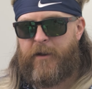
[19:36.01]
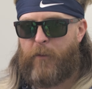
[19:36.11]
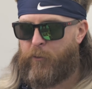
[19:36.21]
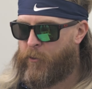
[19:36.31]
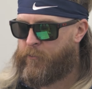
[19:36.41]

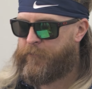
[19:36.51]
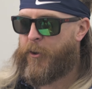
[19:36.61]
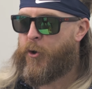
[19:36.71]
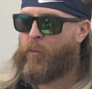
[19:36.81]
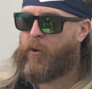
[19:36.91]
Numero
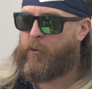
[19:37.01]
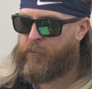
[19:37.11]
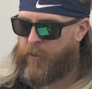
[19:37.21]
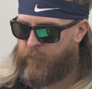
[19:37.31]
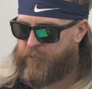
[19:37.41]

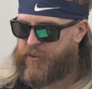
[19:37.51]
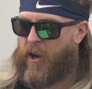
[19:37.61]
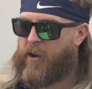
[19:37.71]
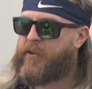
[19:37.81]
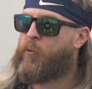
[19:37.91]
uno,
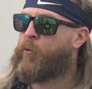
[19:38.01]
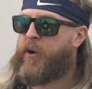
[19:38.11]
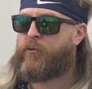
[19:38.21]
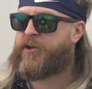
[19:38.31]
chalk or no